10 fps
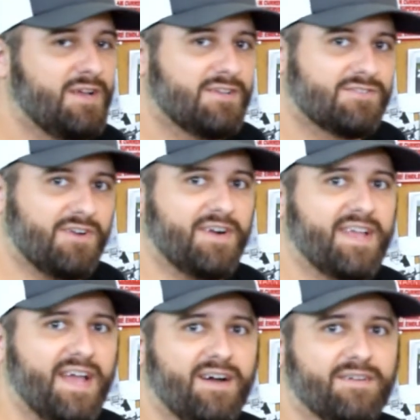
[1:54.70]

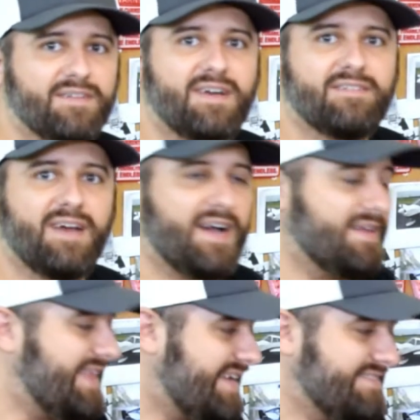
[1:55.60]
starting out,
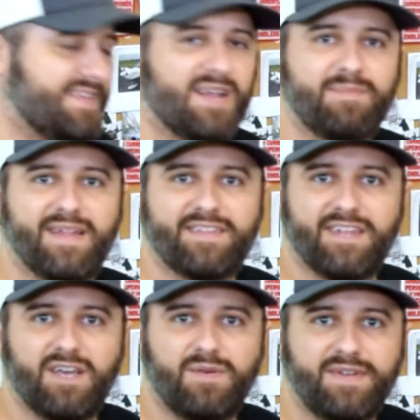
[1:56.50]
like I said, I'm not
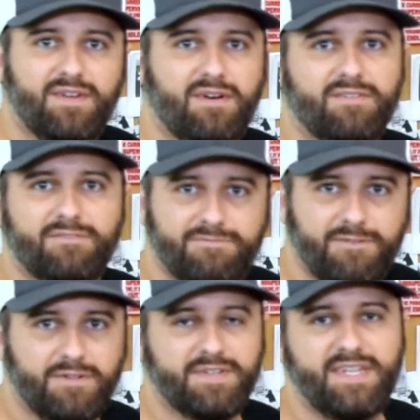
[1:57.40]
gonna go into
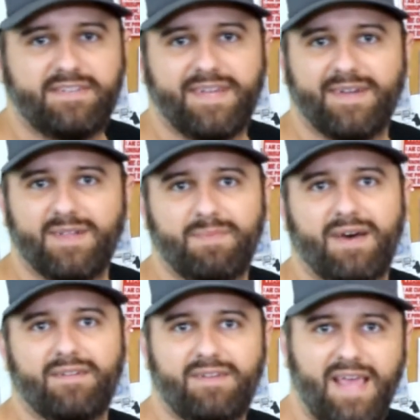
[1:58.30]
full detail
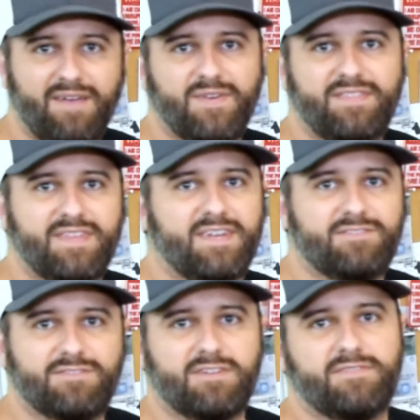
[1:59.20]
about
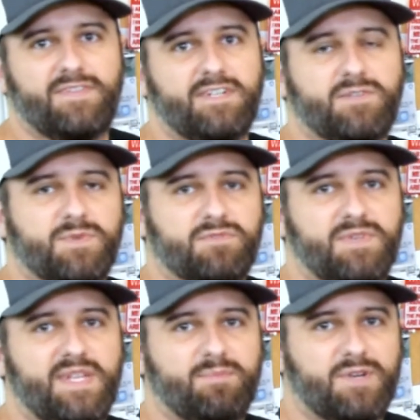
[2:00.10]
everything start to finish with
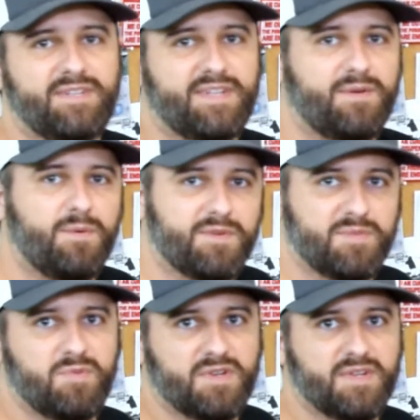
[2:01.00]
3D printing or
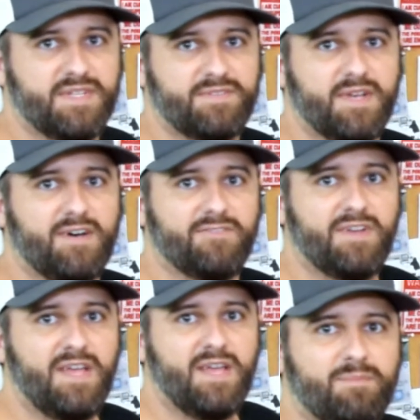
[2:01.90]
the printer
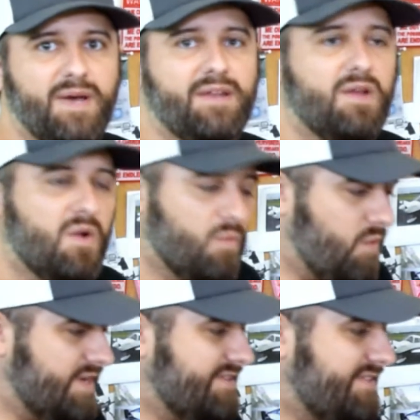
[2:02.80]
itself. But
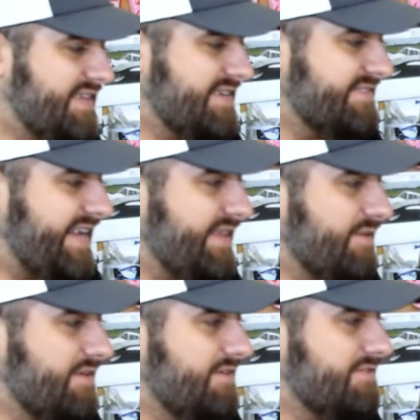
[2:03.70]
one of the things that I
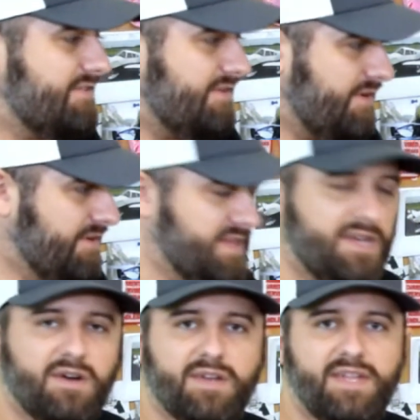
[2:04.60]
learned
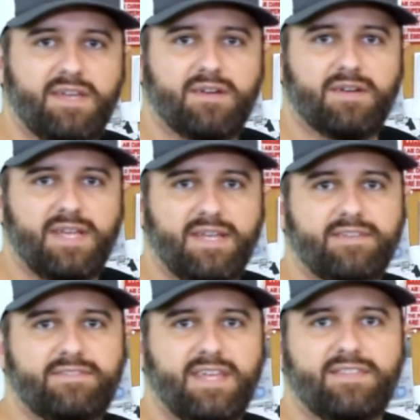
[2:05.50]
early on here
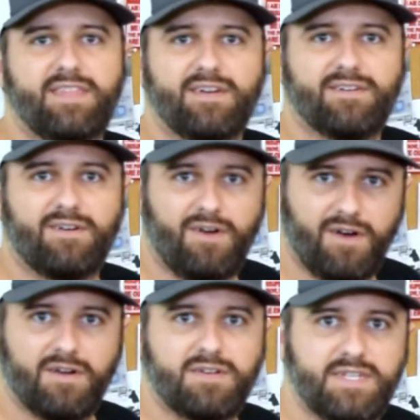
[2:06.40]
is that there
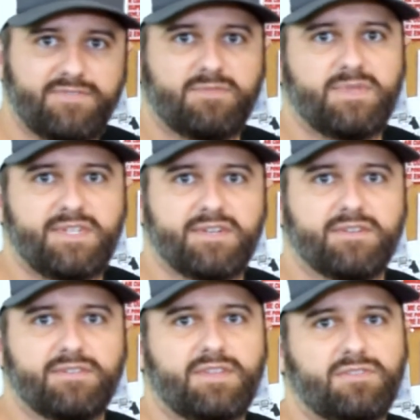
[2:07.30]
are different
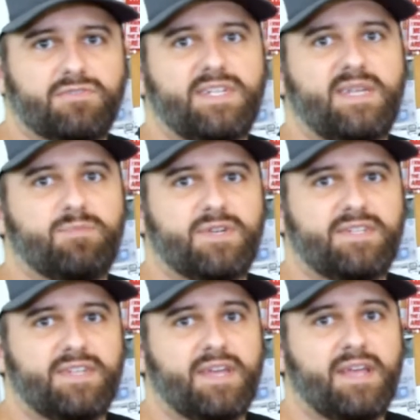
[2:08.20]
materials in 3D
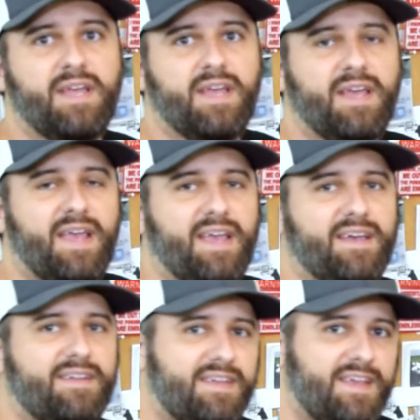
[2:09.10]
printing.
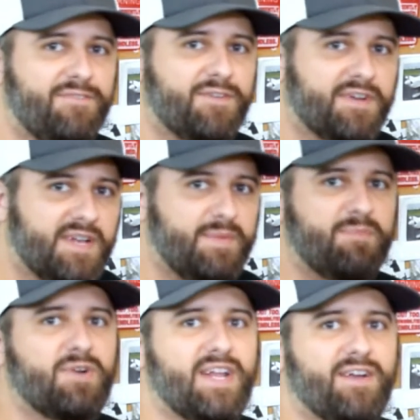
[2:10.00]
And if you're gonna
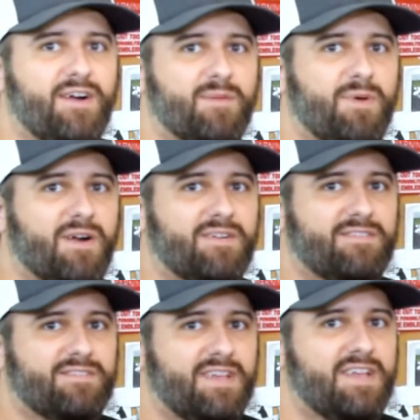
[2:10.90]
be printing car
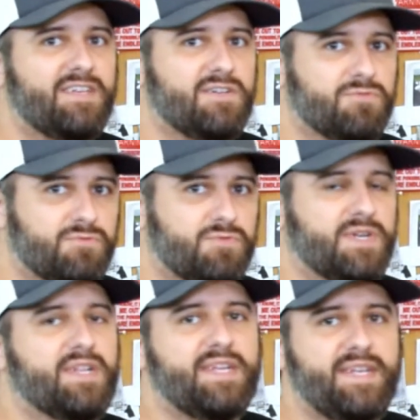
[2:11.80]
parts, you
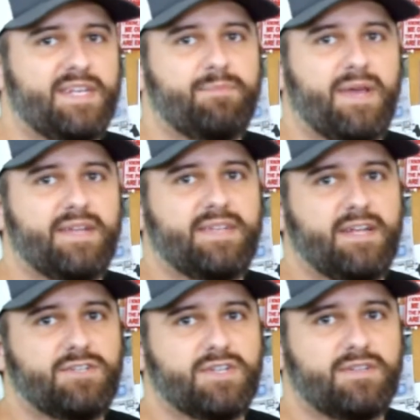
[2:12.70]
really need to pay
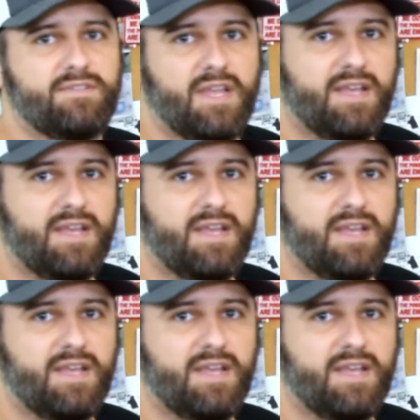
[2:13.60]
attention.